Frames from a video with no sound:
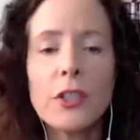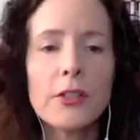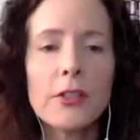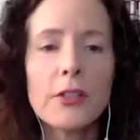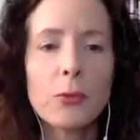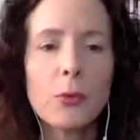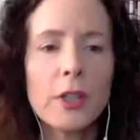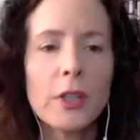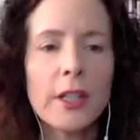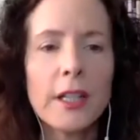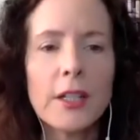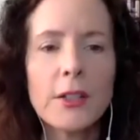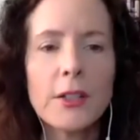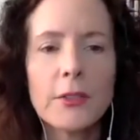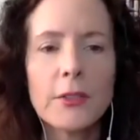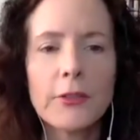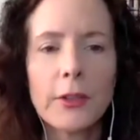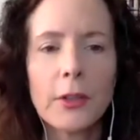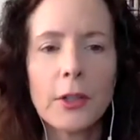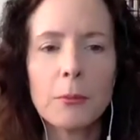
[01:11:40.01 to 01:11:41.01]
This one
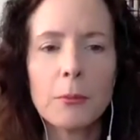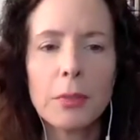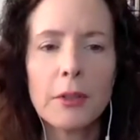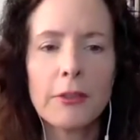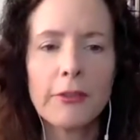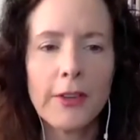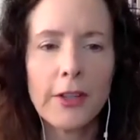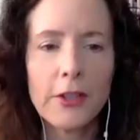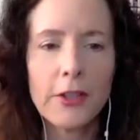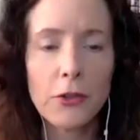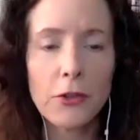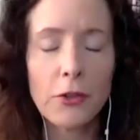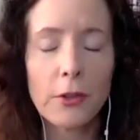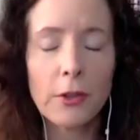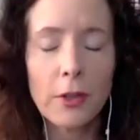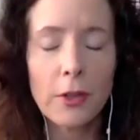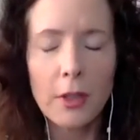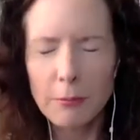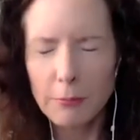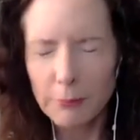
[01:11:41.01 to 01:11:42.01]
is for Professor
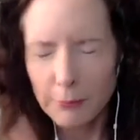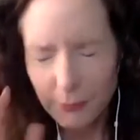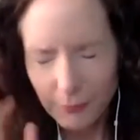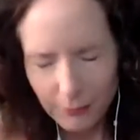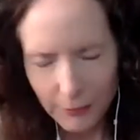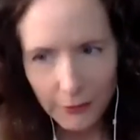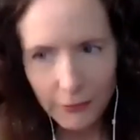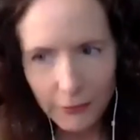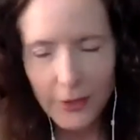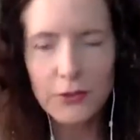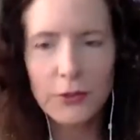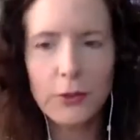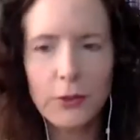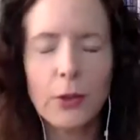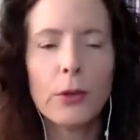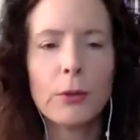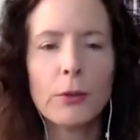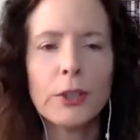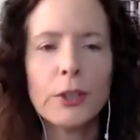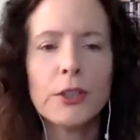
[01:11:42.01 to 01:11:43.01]

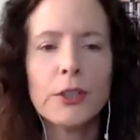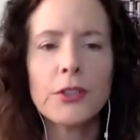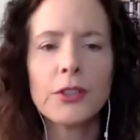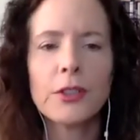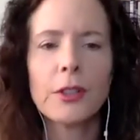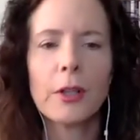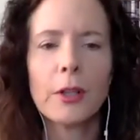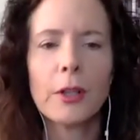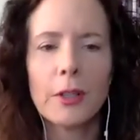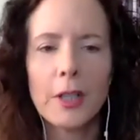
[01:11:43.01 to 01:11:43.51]
Hönisch.